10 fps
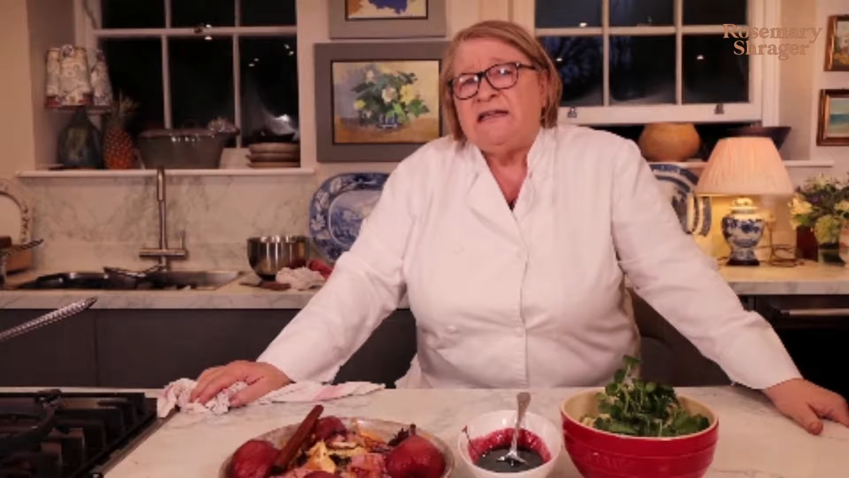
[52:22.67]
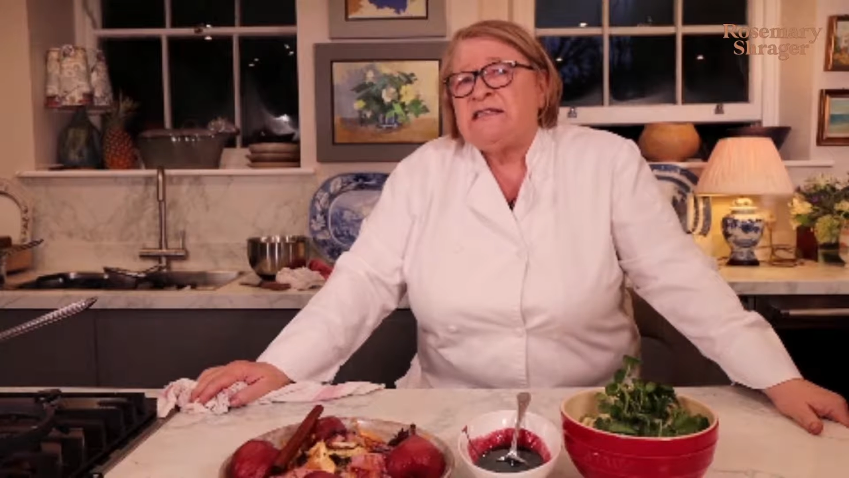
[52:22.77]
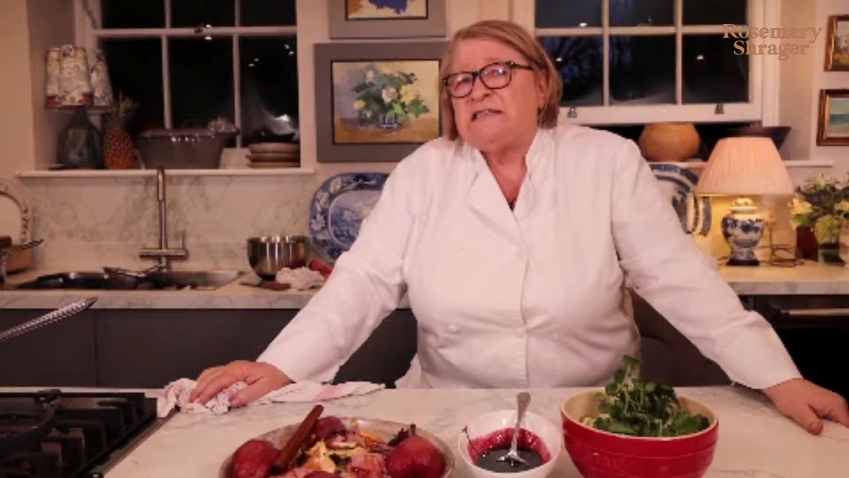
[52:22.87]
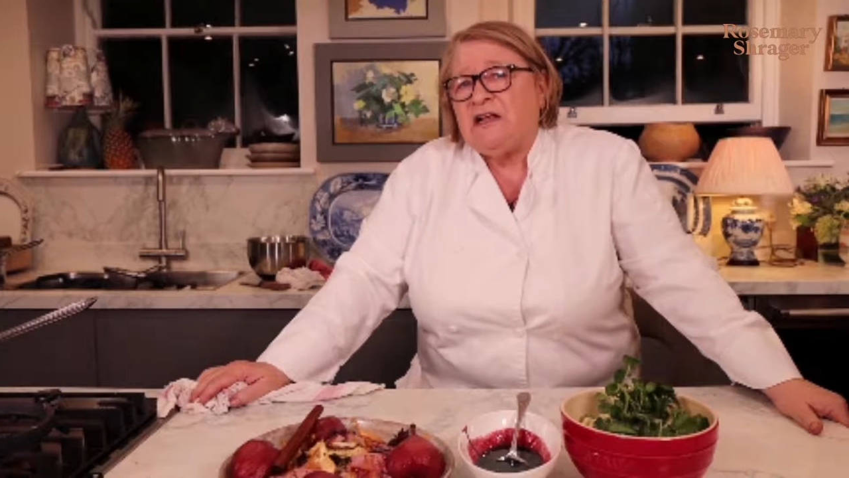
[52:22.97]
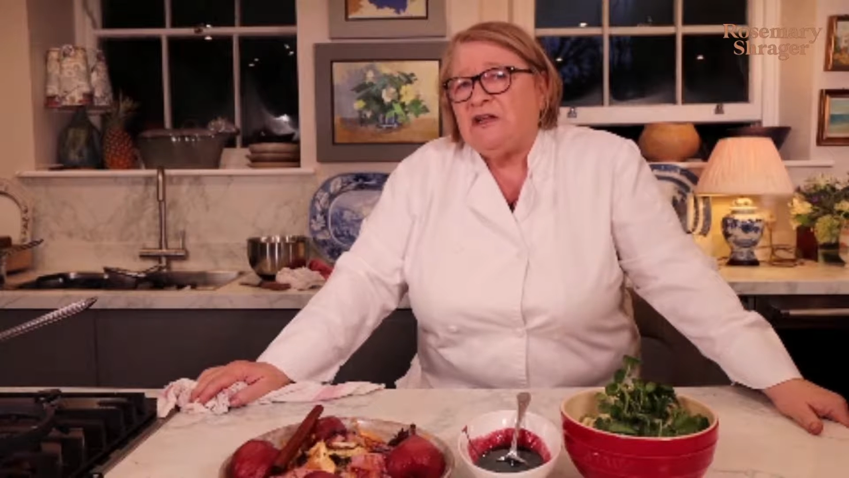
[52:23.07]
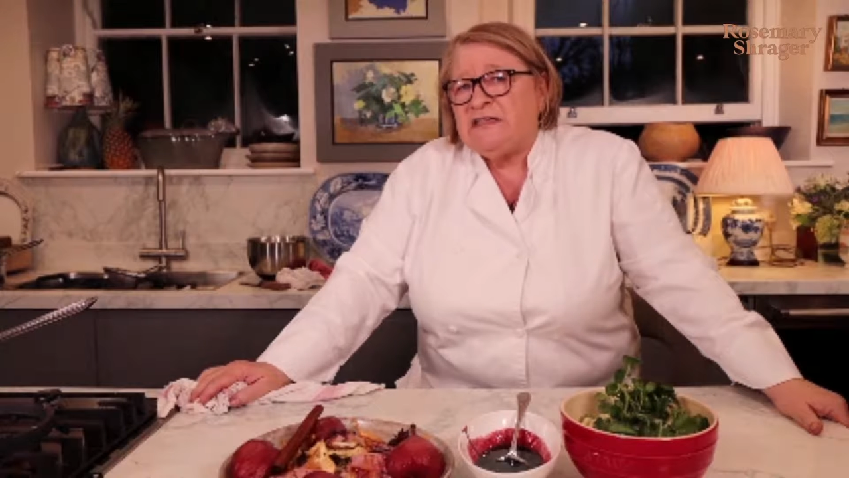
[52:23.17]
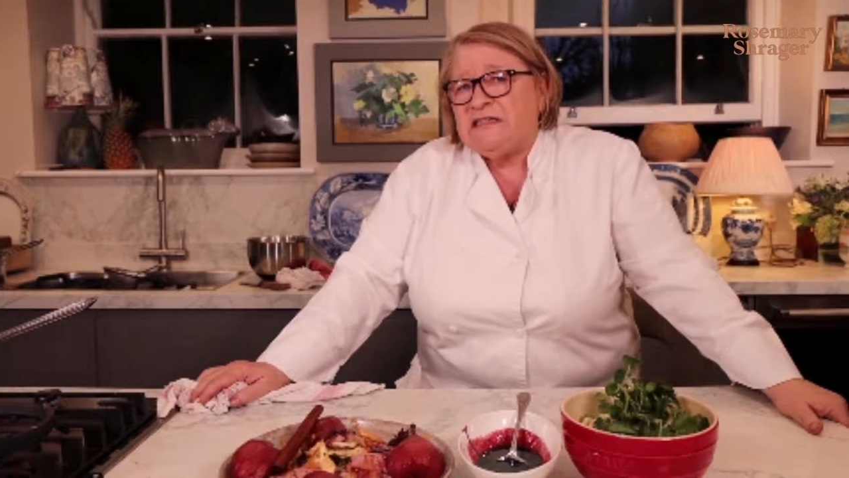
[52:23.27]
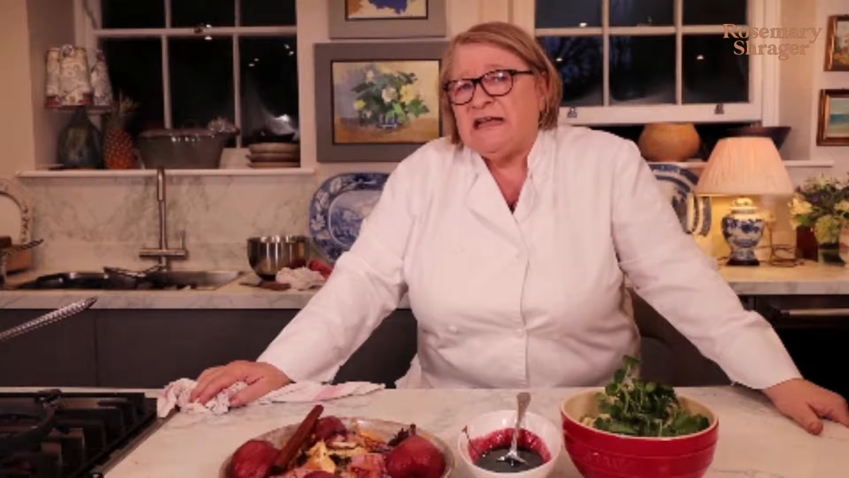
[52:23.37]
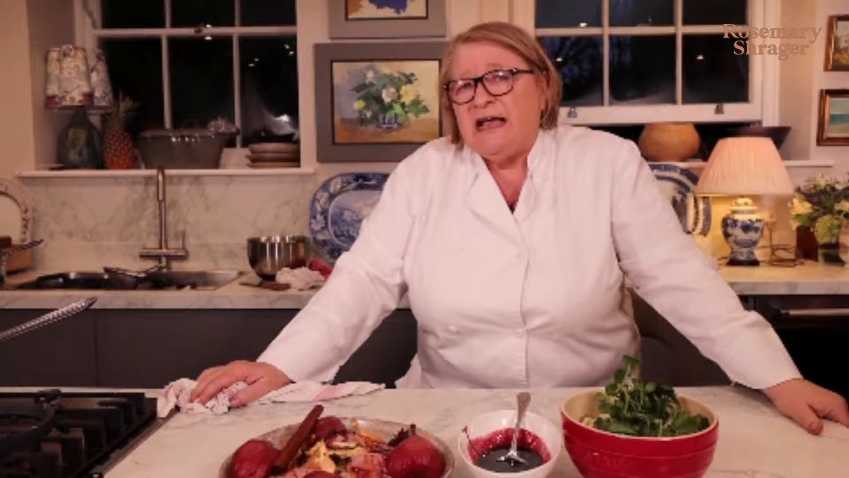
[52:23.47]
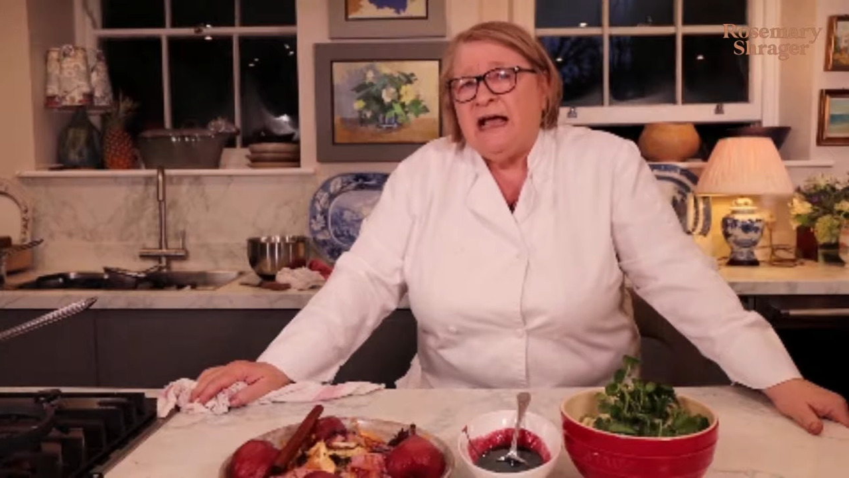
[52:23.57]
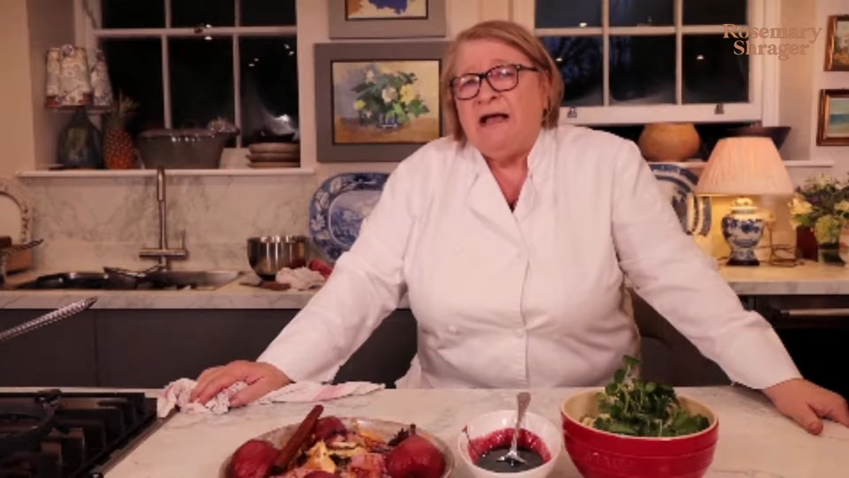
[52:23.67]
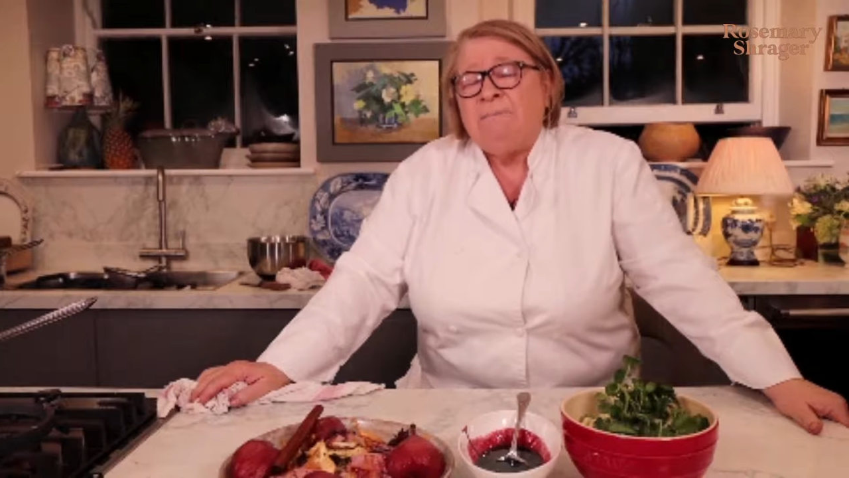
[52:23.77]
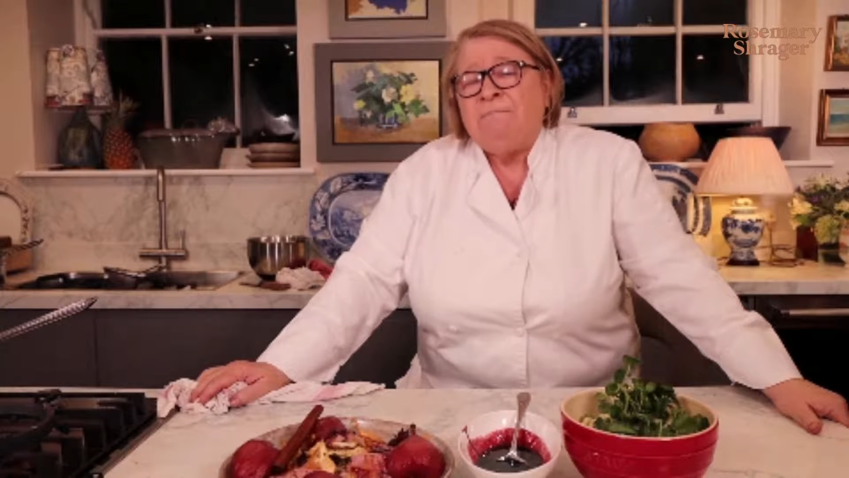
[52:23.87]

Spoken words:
salsa,